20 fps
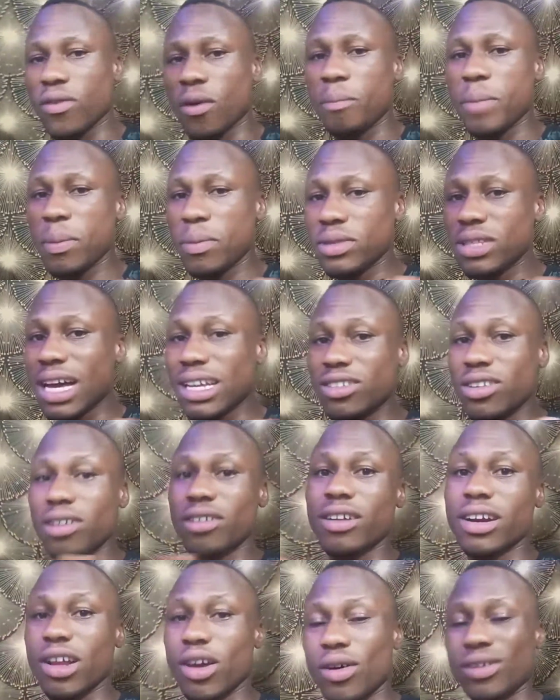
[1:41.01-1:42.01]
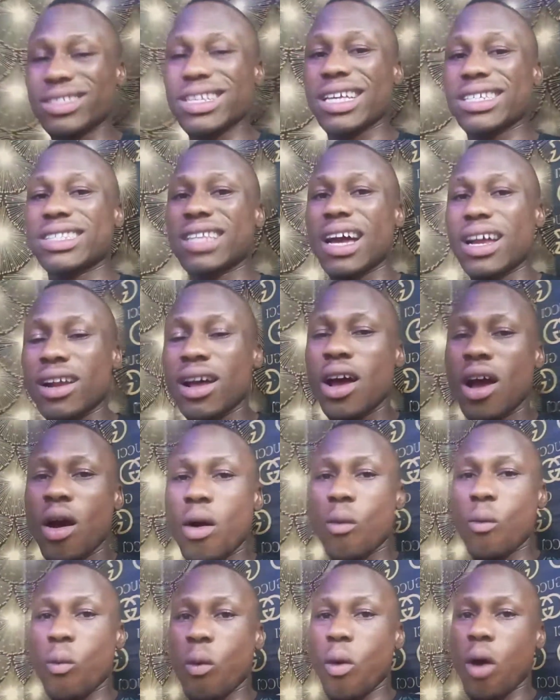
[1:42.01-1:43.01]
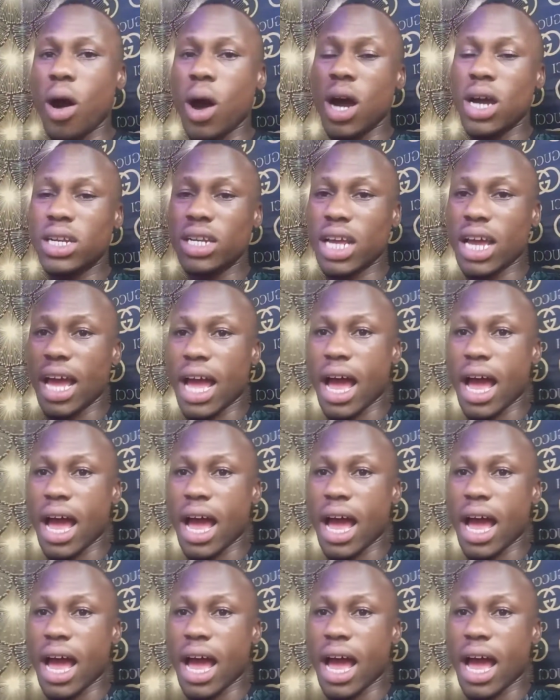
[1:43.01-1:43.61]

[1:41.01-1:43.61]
for people that don't really understand what